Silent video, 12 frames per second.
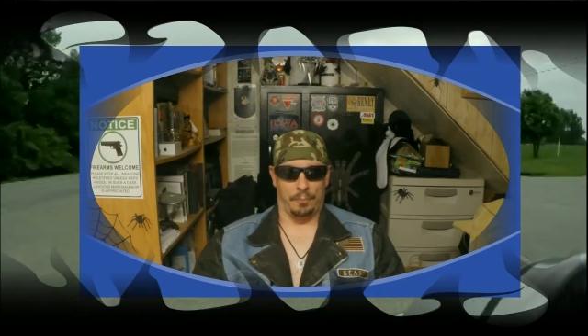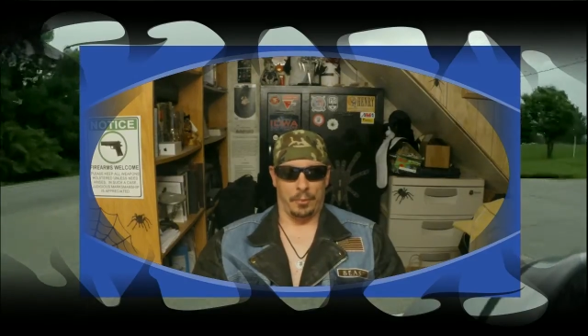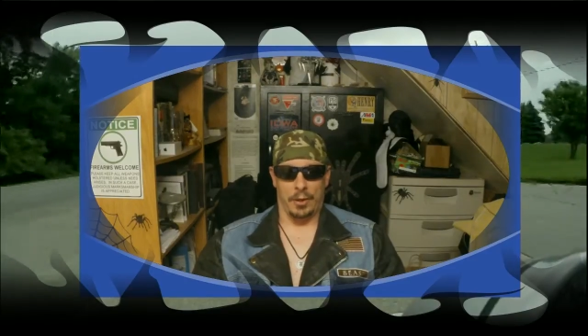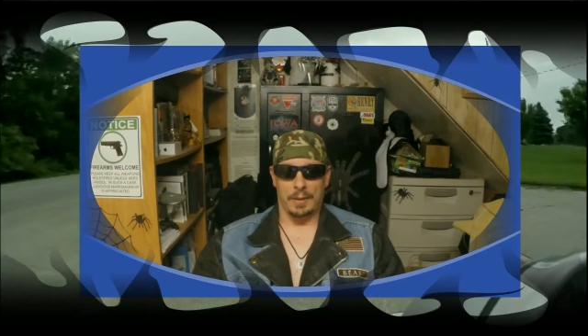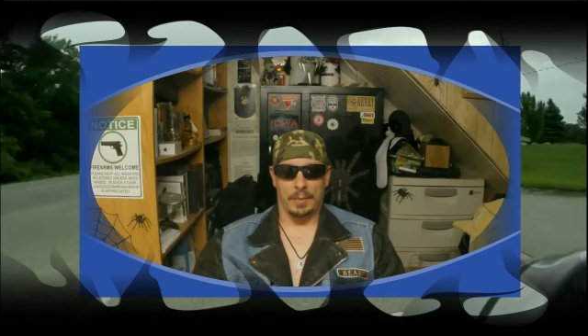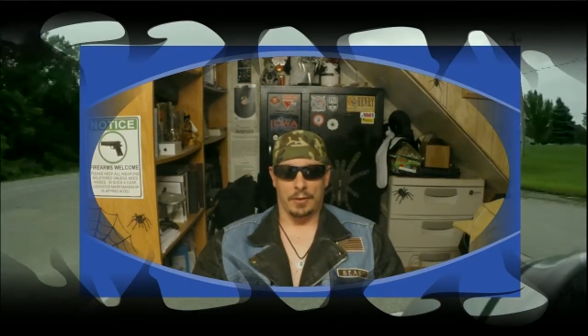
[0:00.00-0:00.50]

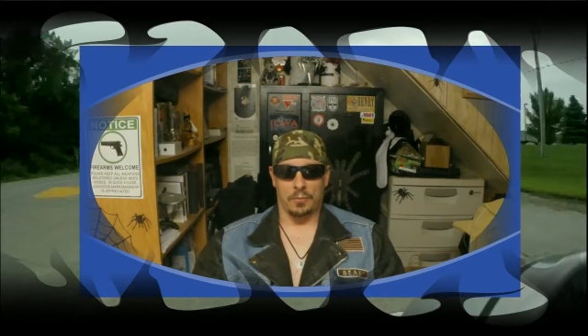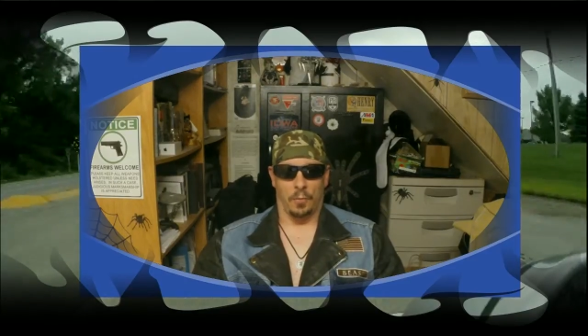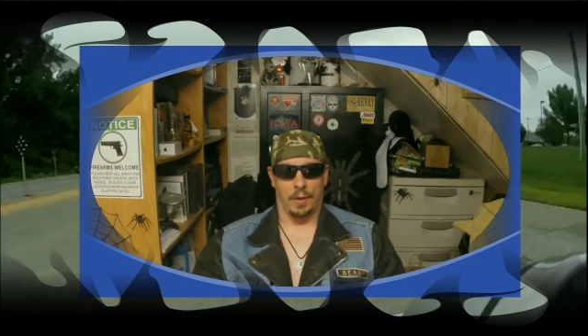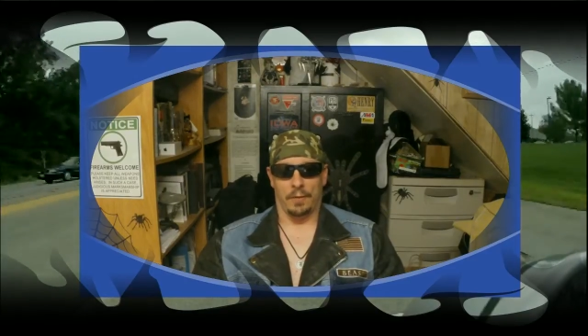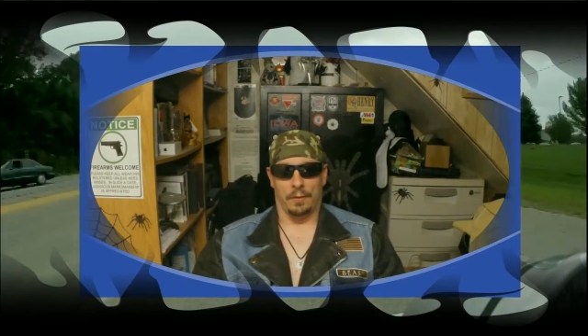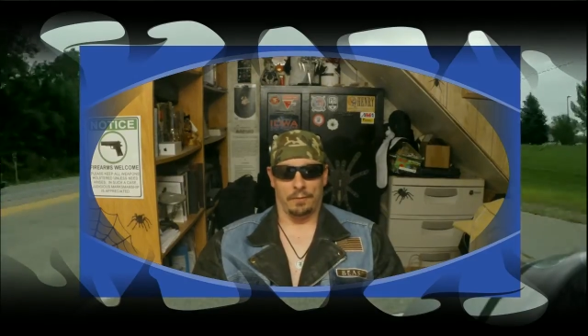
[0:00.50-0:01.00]
pretty much
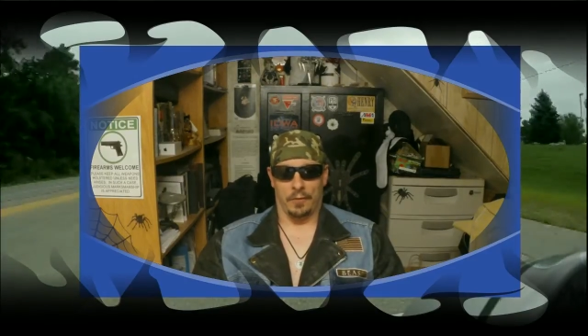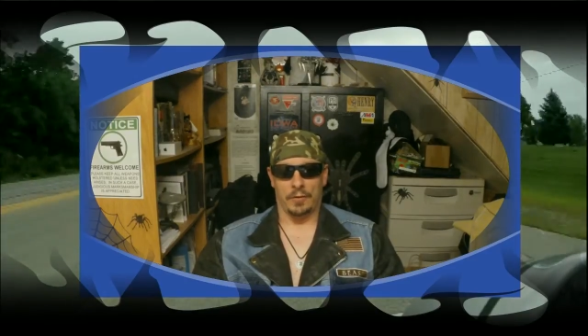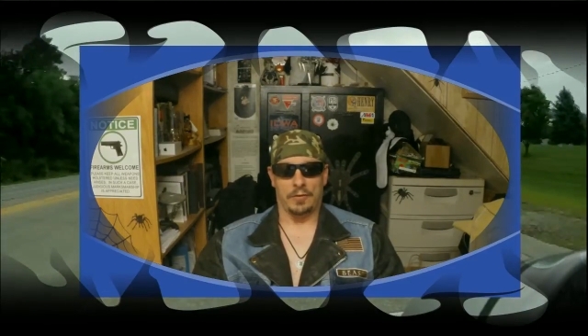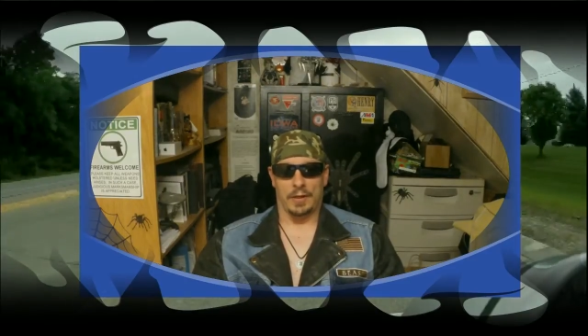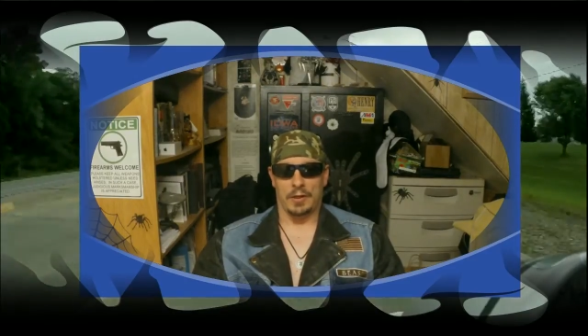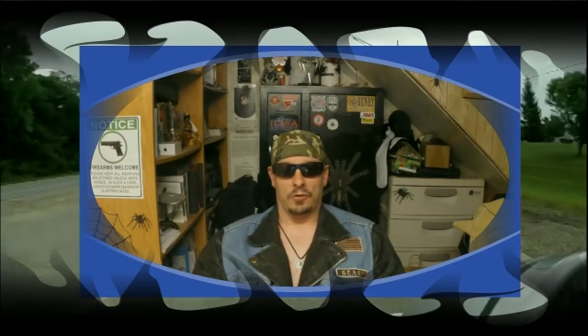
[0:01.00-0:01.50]
one of the
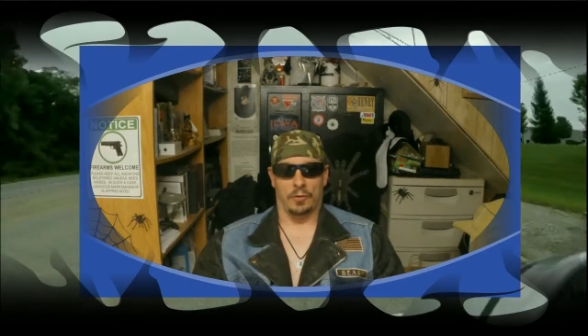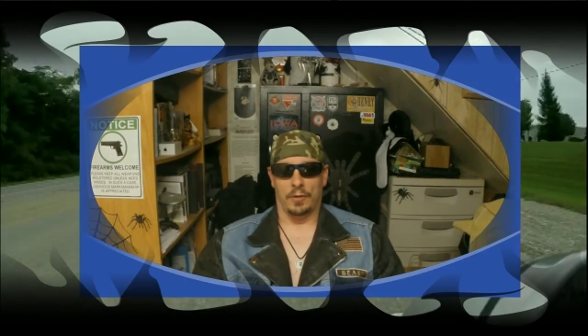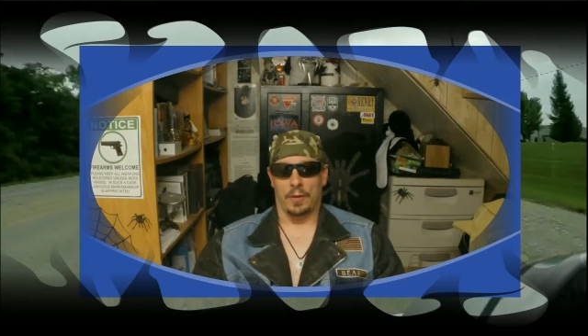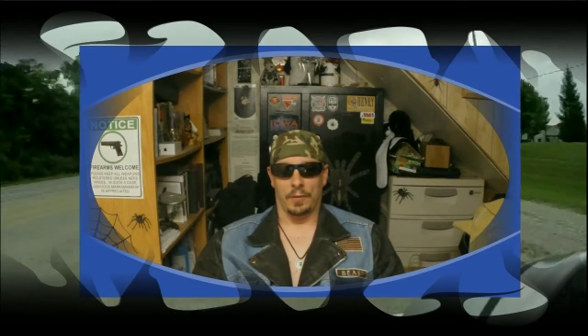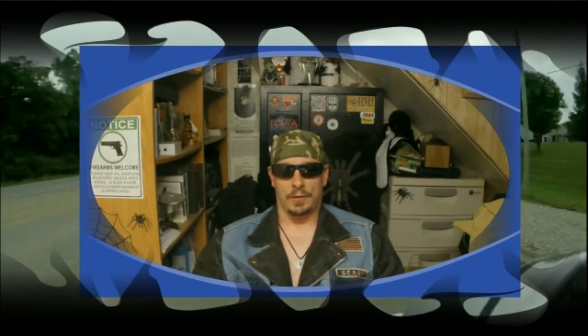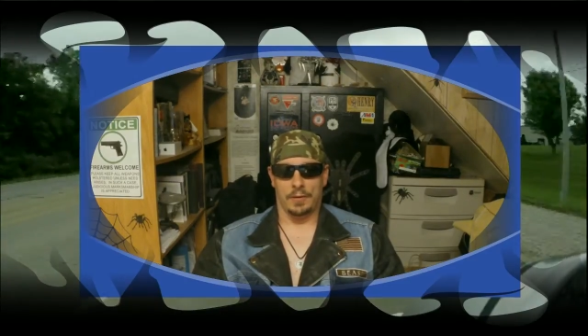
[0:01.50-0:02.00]
first things you'll
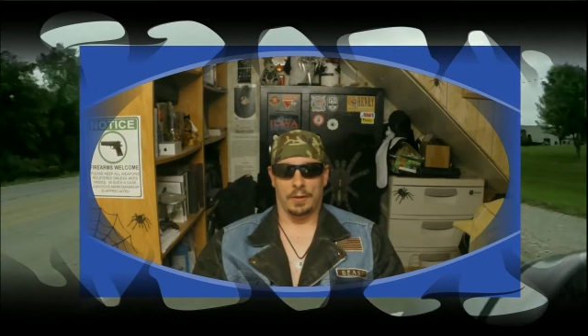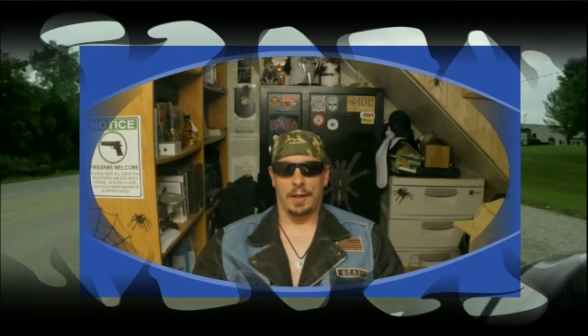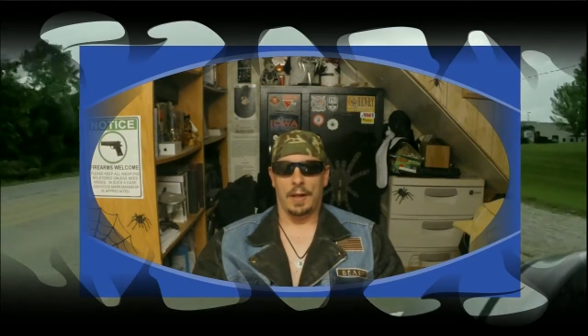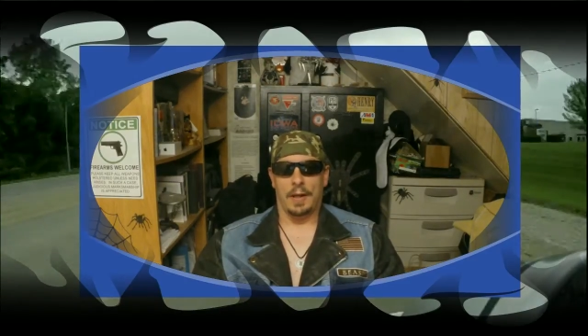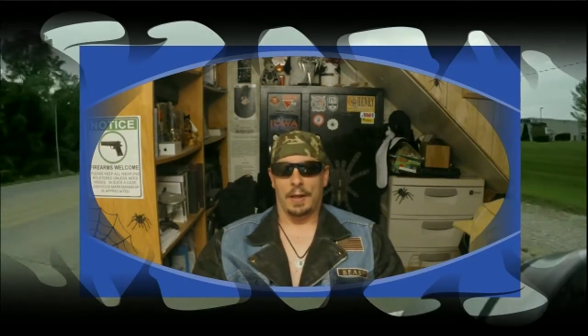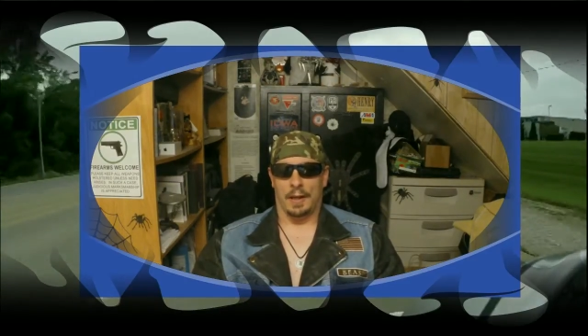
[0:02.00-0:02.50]
notice
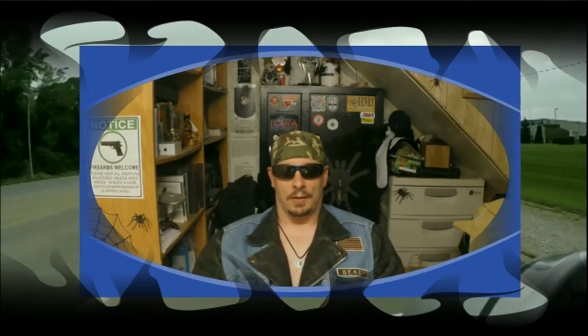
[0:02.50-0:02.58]
in,